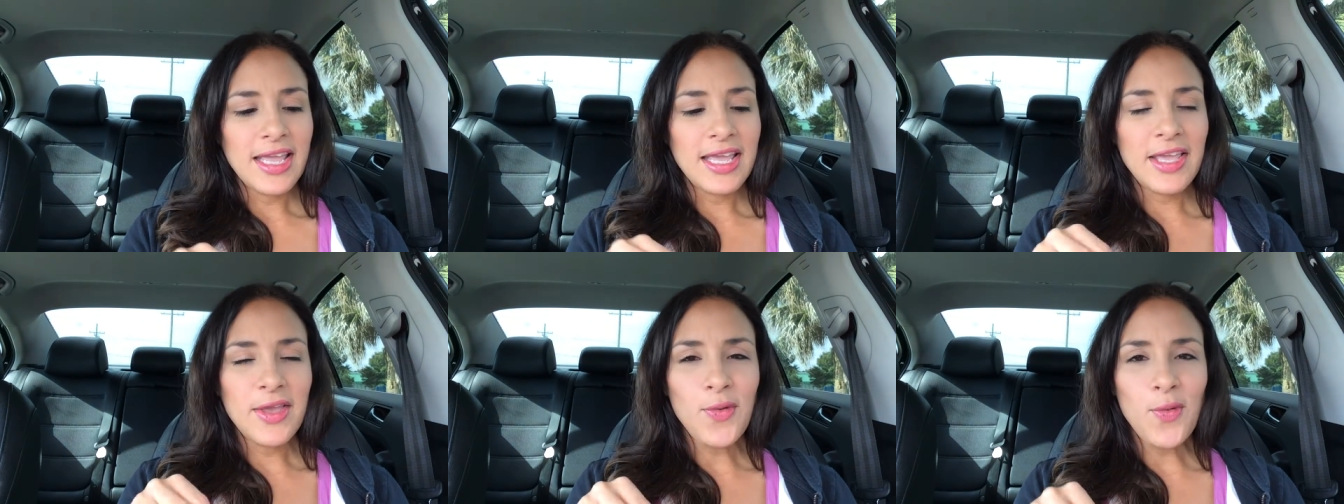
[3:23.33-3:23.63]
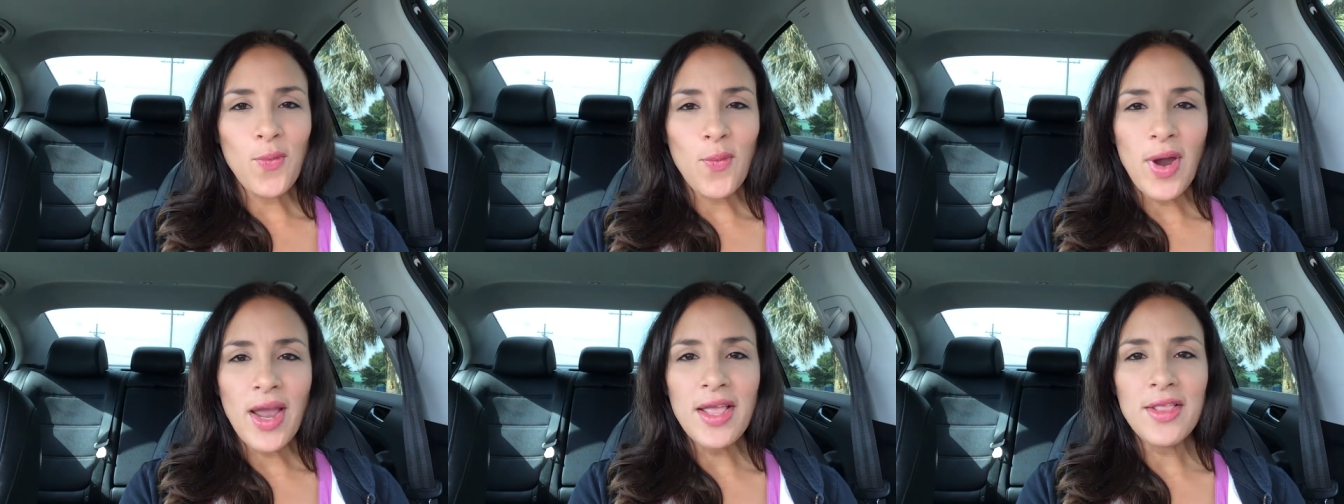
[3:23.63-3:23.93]
he
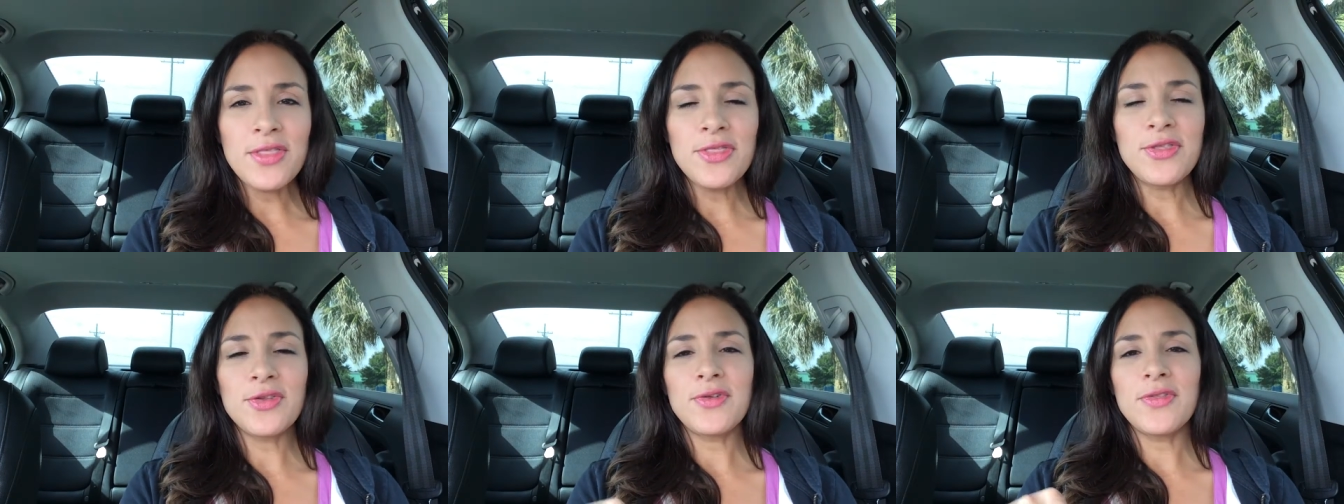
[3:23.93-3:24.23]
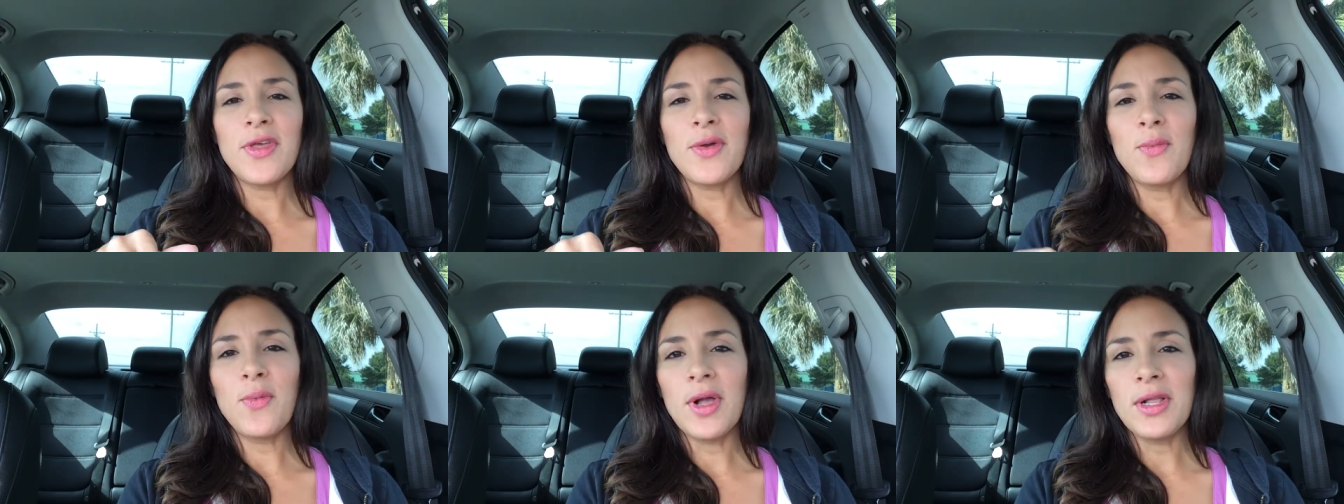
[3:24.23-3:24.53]
went
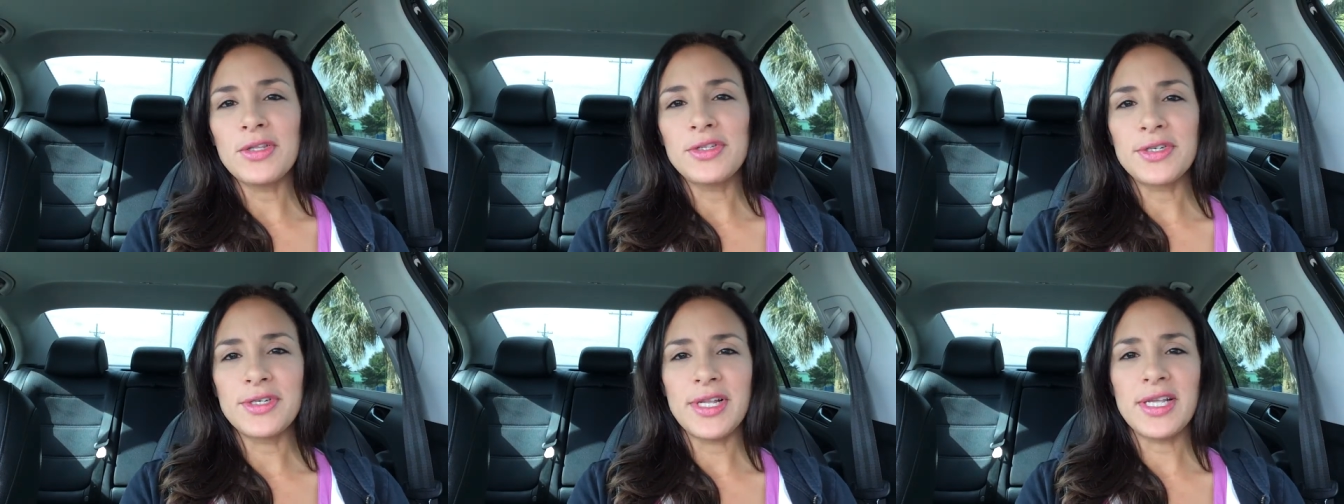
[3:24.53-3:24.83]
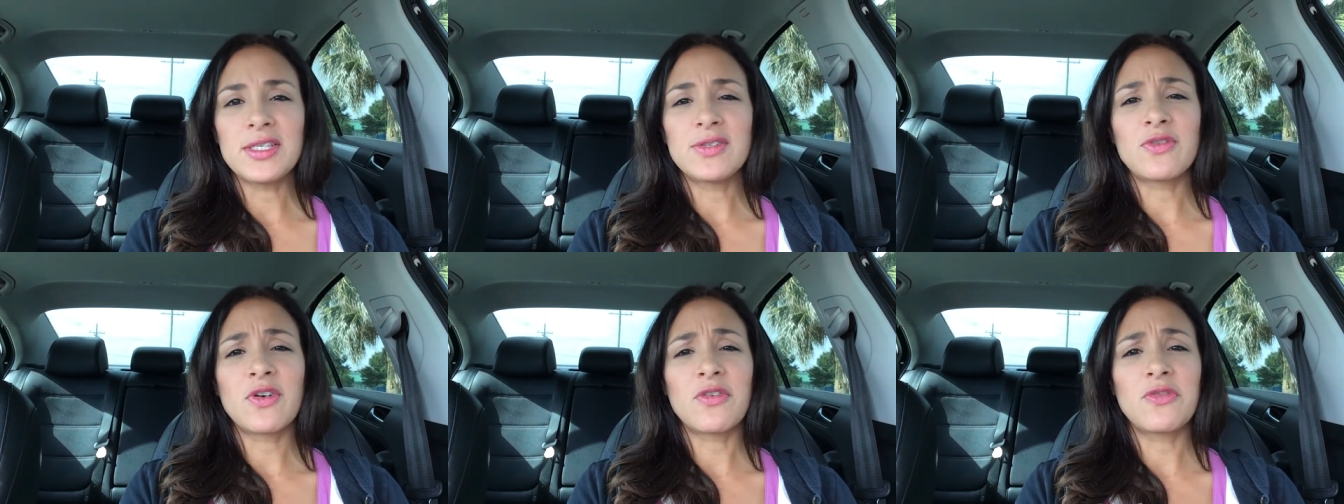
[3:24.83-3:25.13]
through the
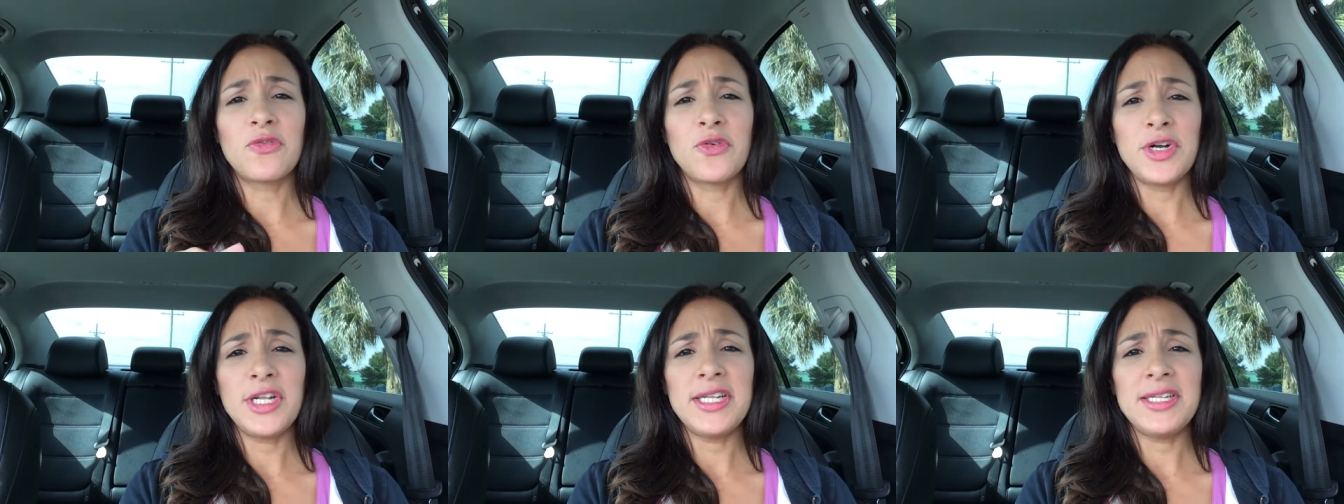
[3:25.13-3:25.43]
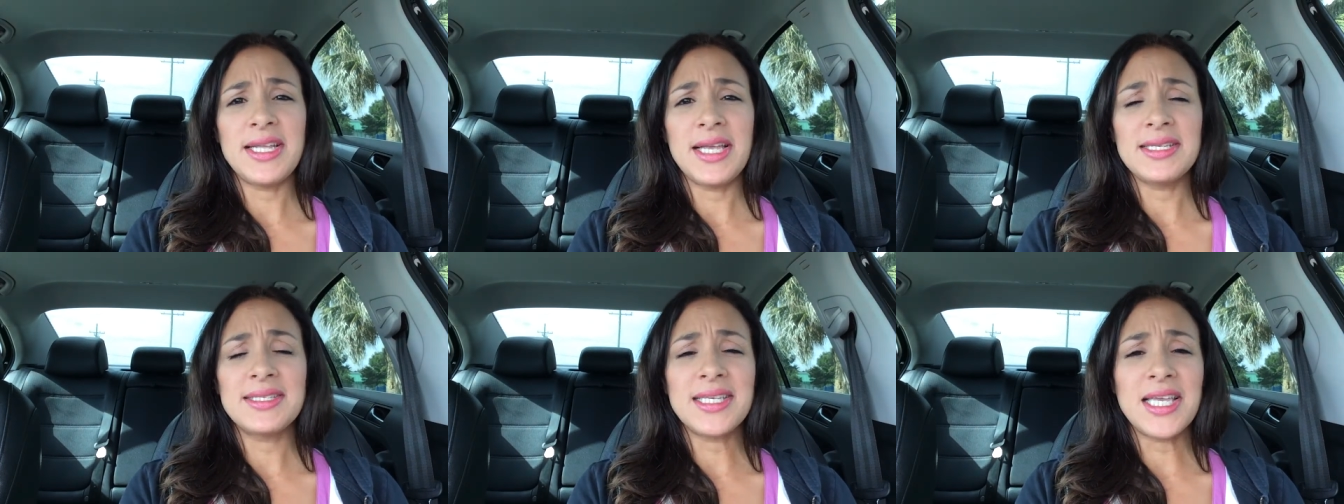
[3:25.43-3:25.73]
wilderness for
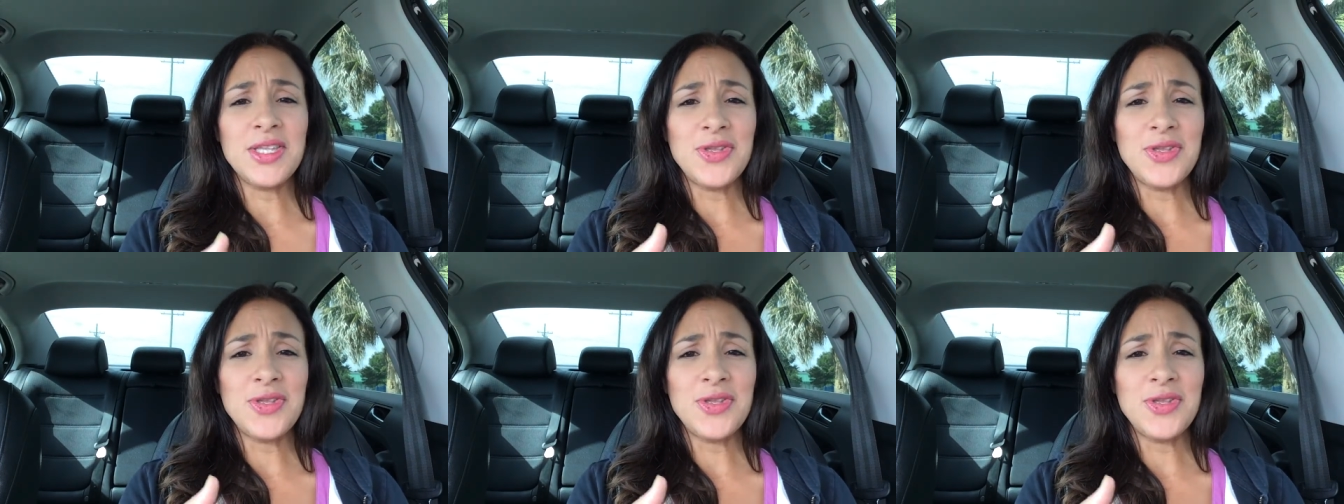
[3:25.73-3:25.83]
40 days.